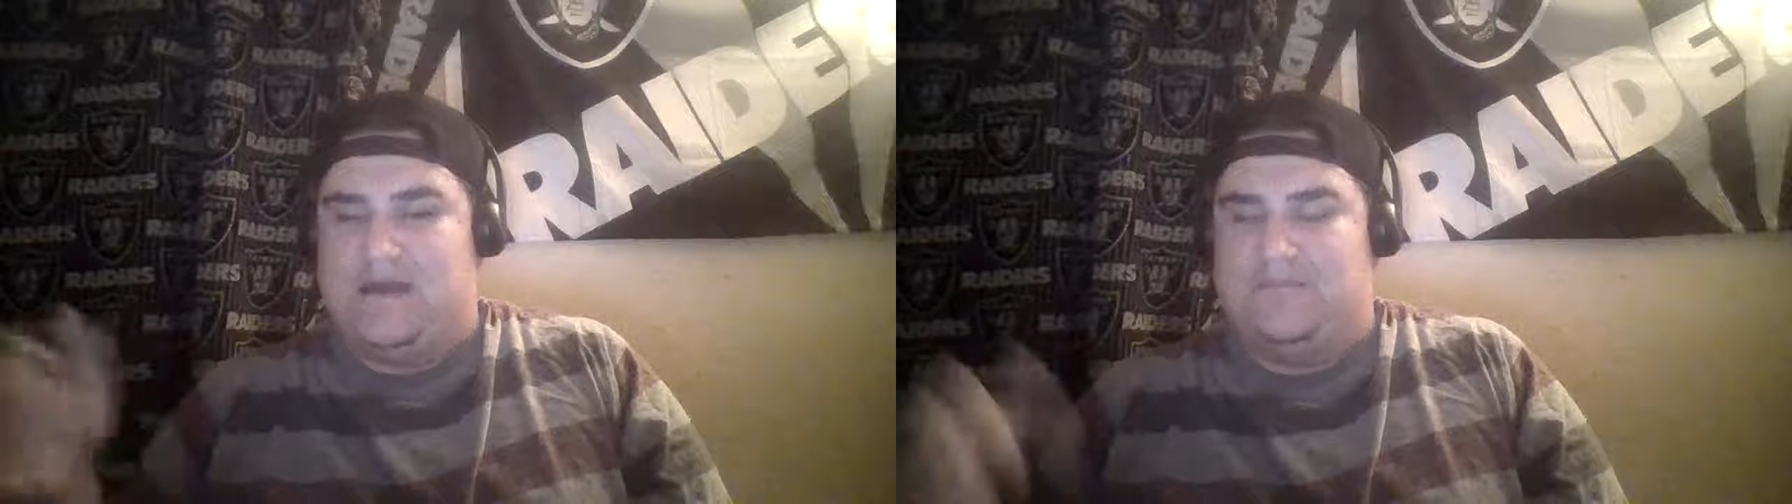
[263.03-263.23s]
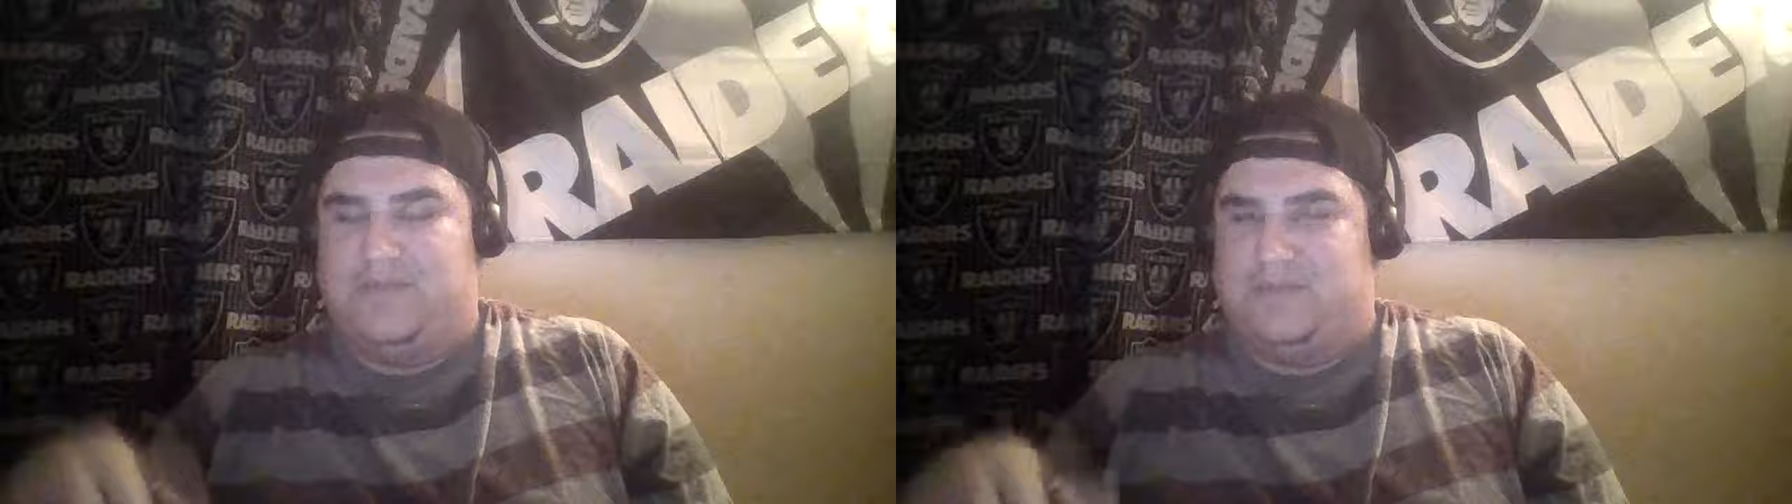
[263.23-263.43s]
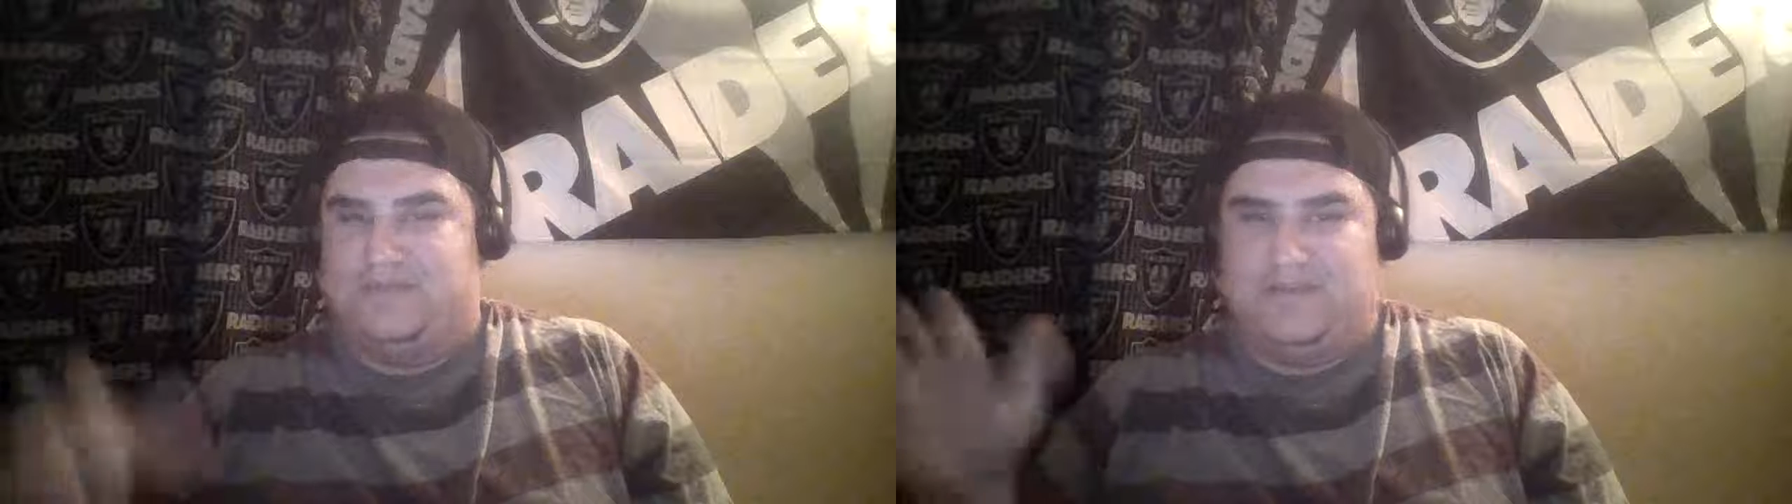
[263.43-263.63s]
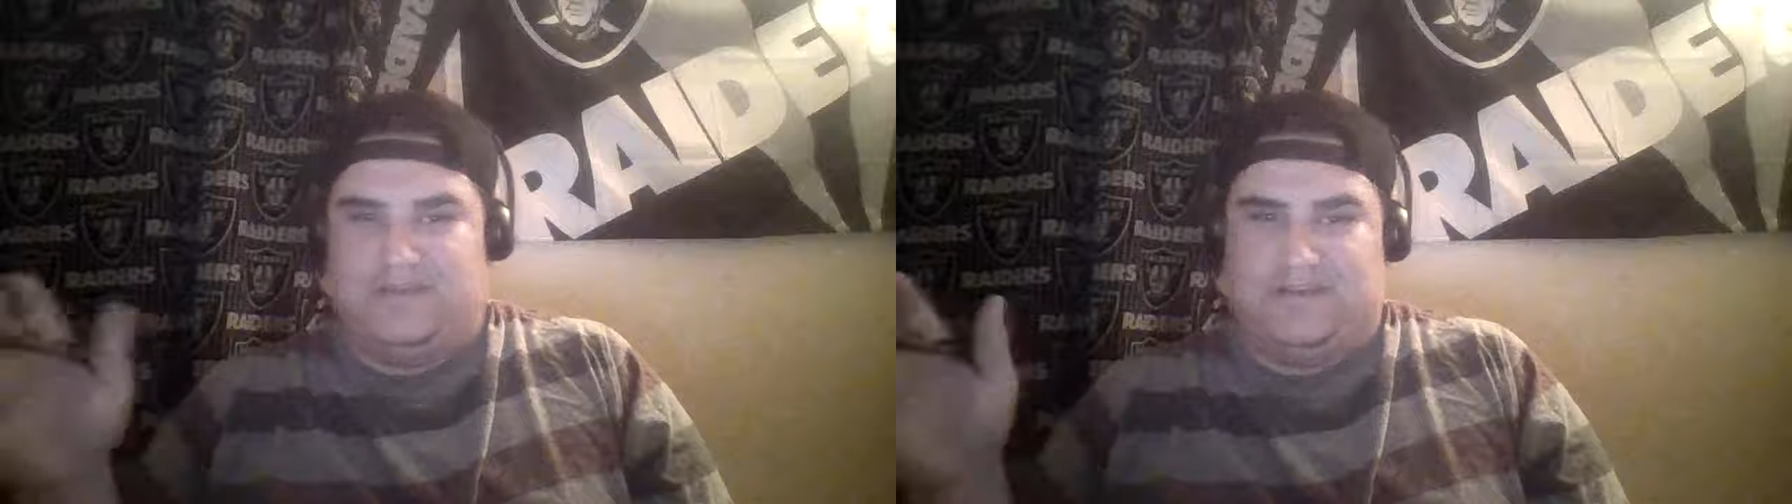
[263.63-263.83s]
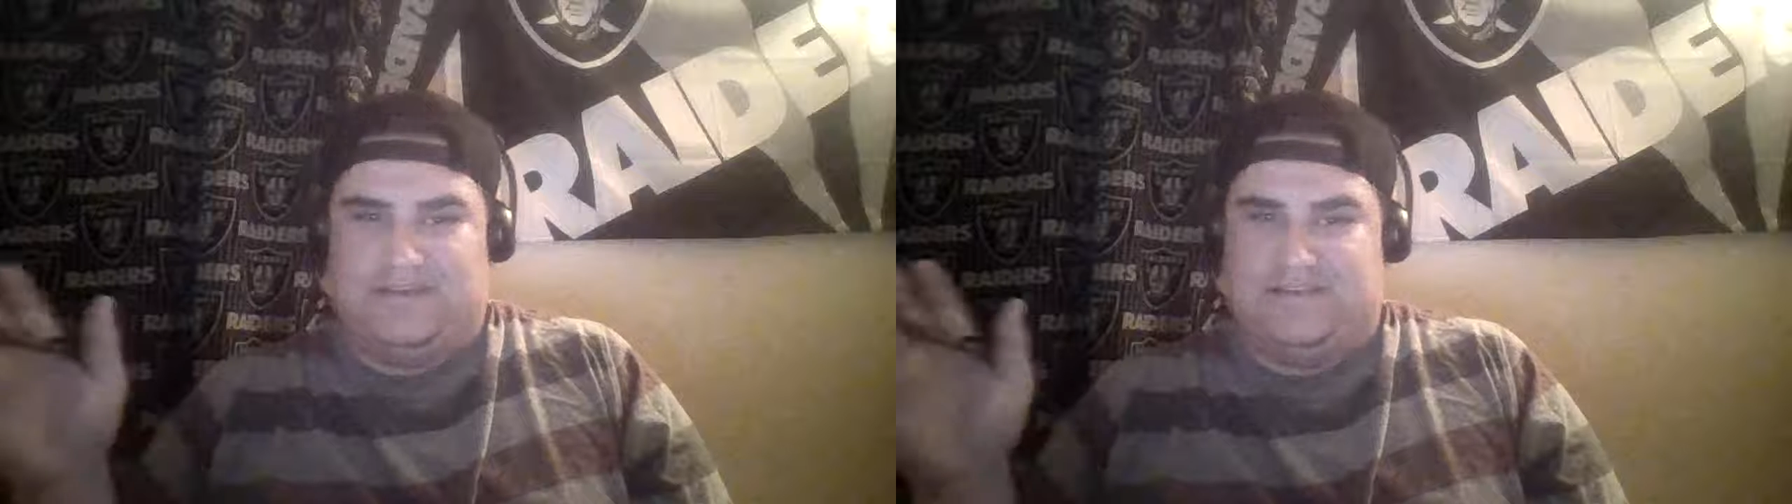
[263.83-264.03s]
Pittsburgh
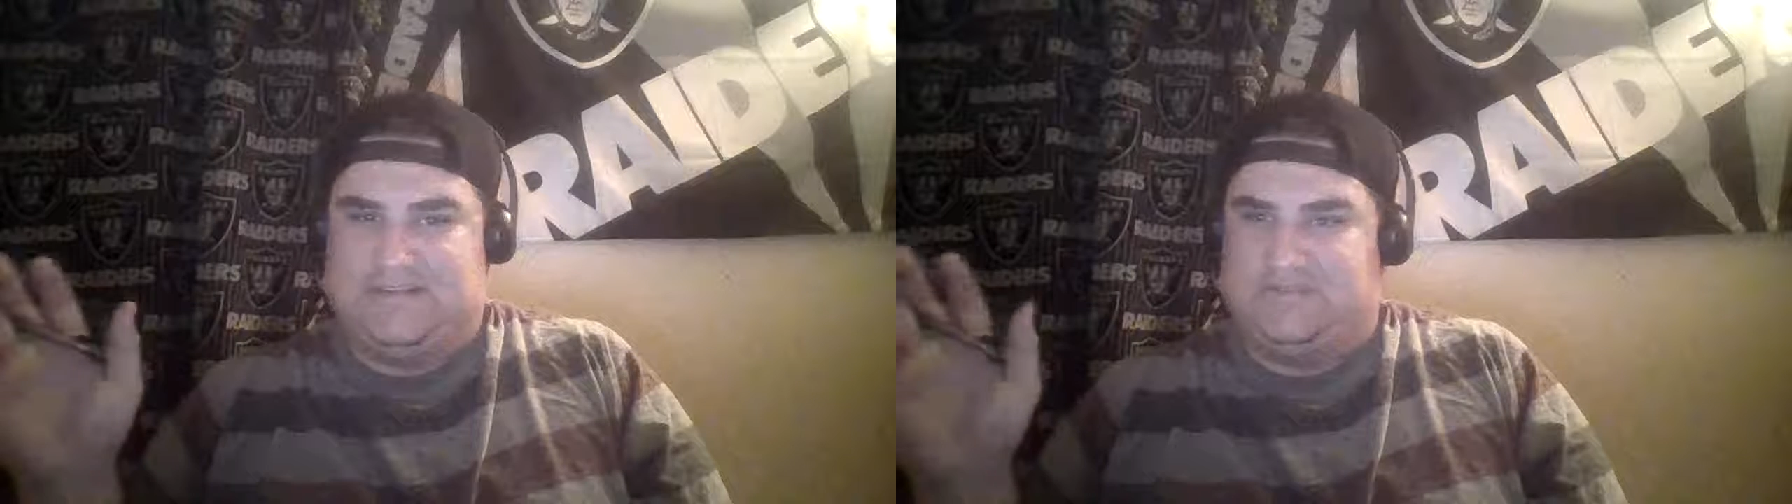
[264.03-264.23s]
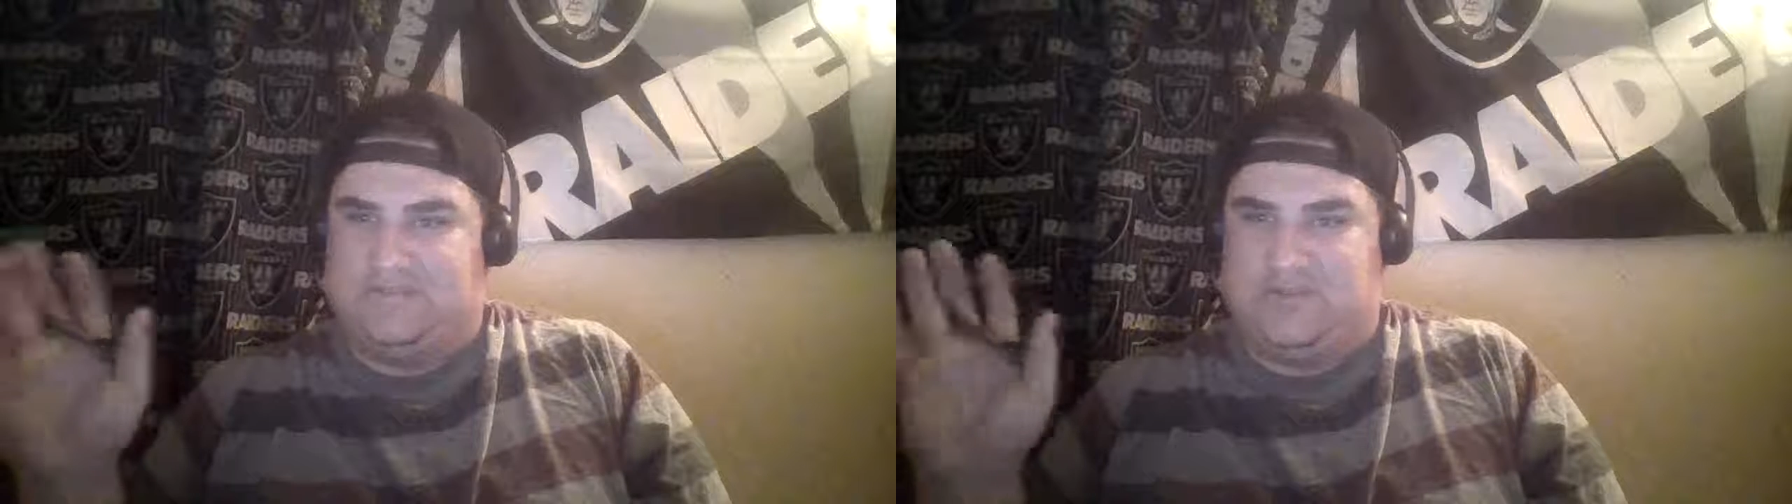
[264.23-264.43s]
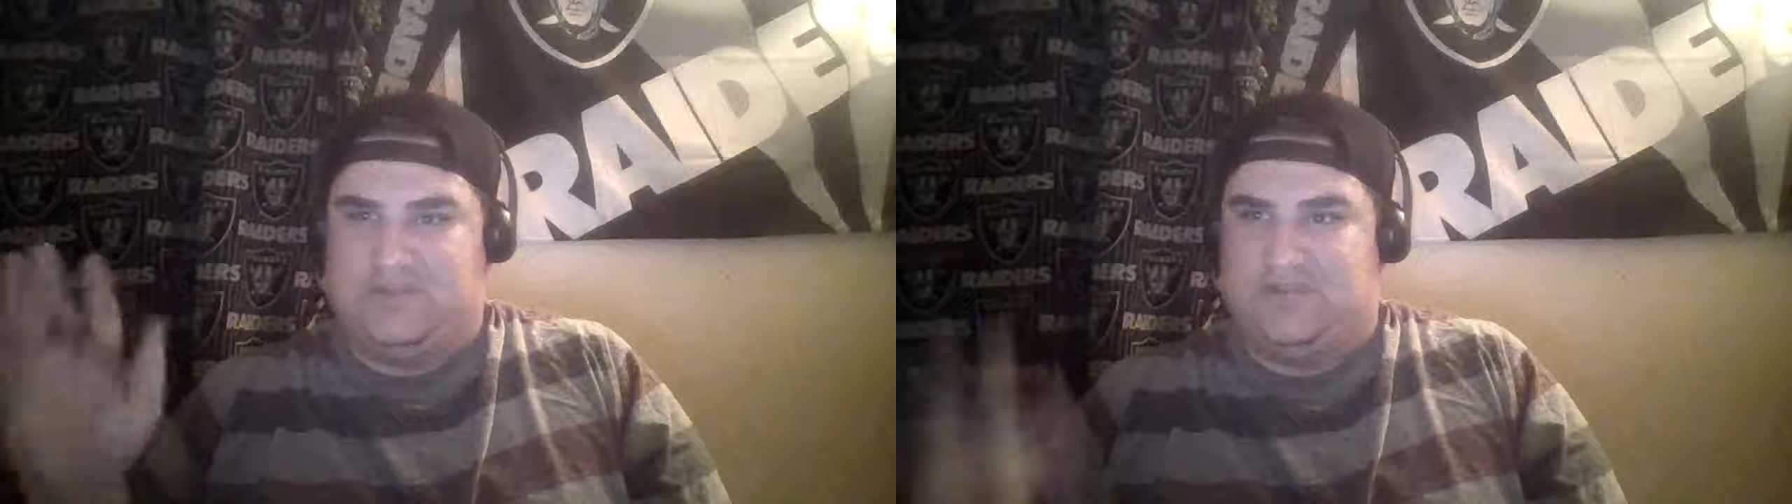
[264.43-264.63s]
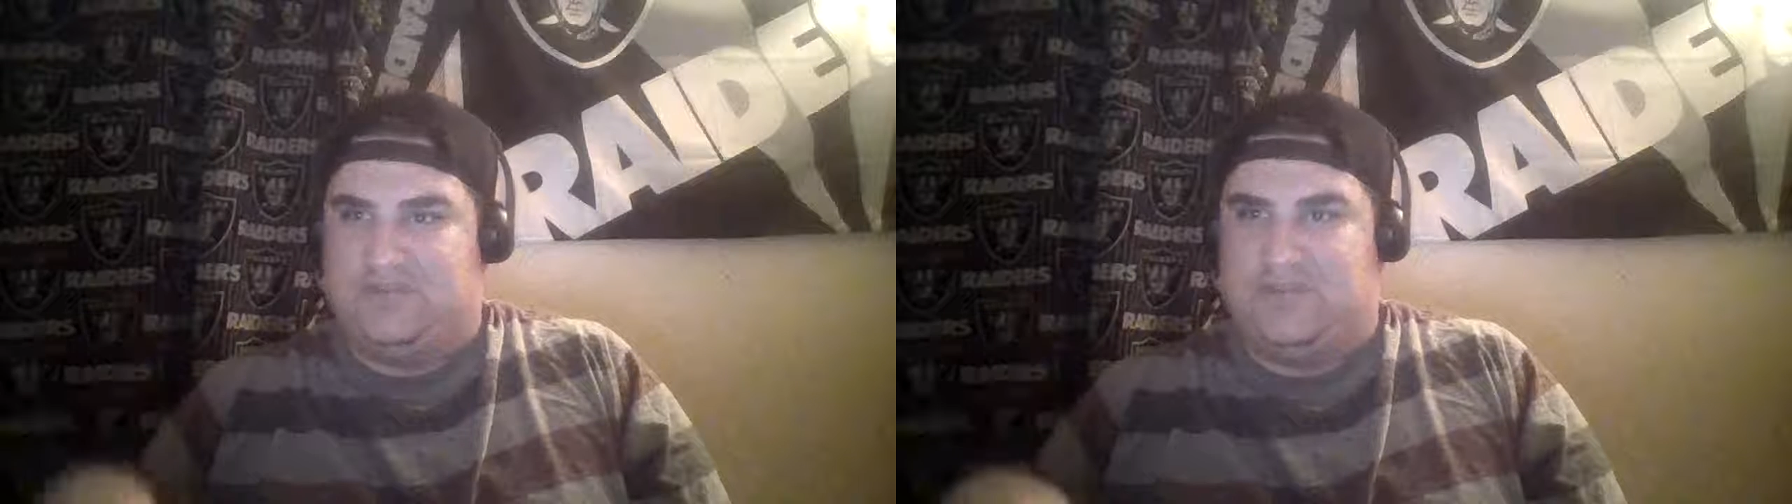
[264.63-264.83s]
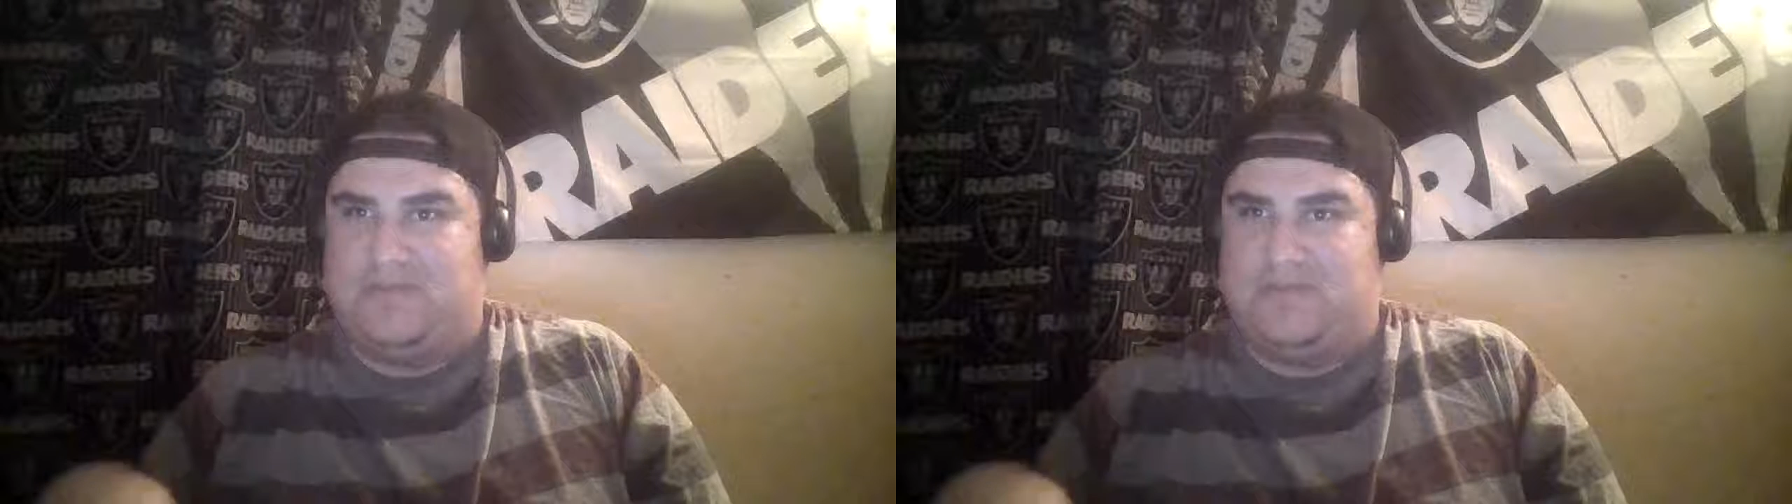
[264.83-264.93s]
is pretty much right